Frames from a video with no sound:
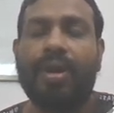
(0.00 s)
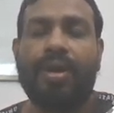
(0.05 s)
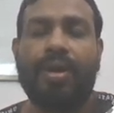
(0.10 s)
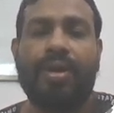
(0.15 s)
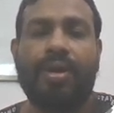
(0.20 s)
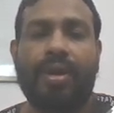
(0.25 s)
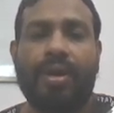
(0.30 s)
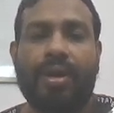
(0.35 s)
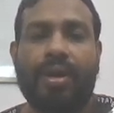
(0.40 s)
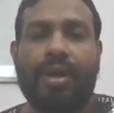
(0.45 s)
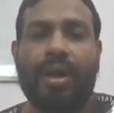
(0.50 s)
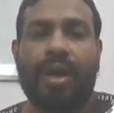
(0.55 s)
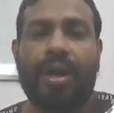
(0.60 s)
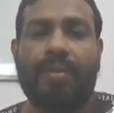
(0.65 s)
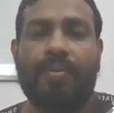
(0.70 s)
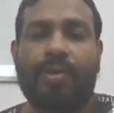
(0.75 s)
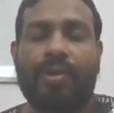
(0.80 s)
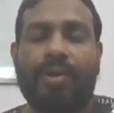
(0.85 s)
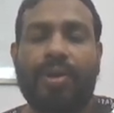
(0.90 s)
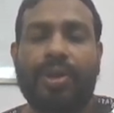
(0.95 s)
Here I
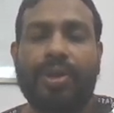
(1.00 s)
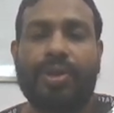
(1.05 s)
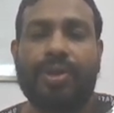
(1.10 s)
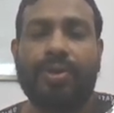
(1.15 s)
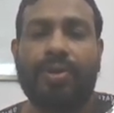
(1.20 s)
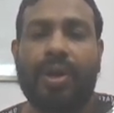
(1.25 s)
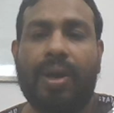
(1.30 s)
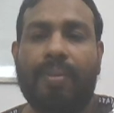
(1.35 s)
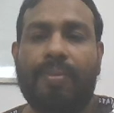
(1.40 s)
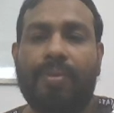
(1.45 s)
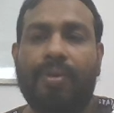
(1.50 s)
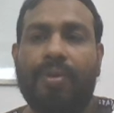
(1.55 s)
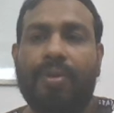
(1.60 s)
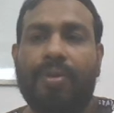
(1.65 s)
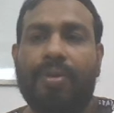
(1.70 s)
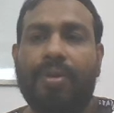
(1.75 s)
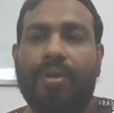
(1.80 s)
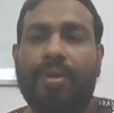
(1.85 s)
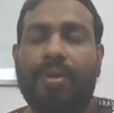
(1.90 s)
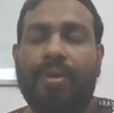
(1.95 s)
am going to
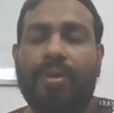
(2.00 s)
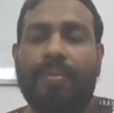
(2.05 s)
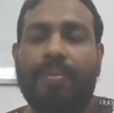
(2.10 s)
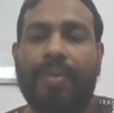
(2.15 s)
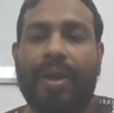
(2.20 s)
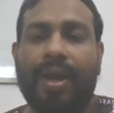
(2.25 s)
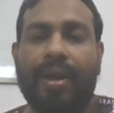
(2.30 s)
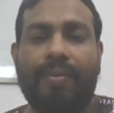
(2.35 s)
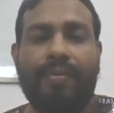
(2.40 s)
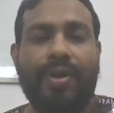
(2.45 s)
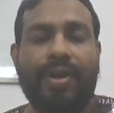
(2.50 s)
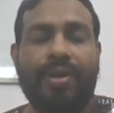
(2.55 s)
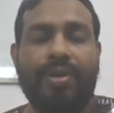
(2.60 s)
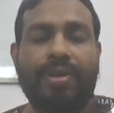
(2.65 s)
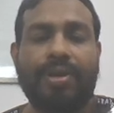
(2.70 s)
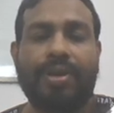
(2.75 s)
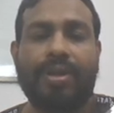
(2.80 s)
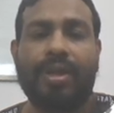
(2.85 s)
upload many videos